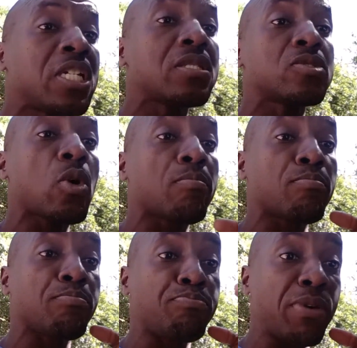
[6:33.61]
some
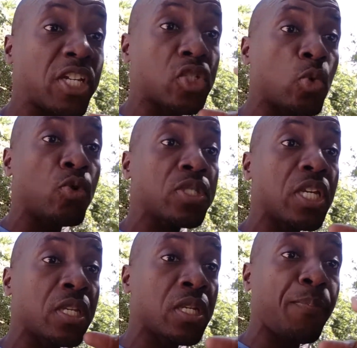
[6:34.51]
big stones
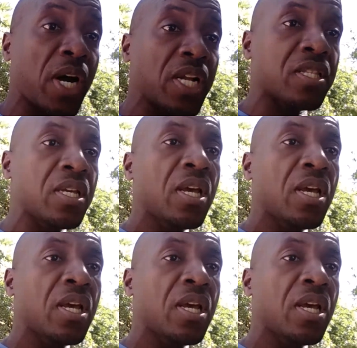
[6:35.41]
in the pot.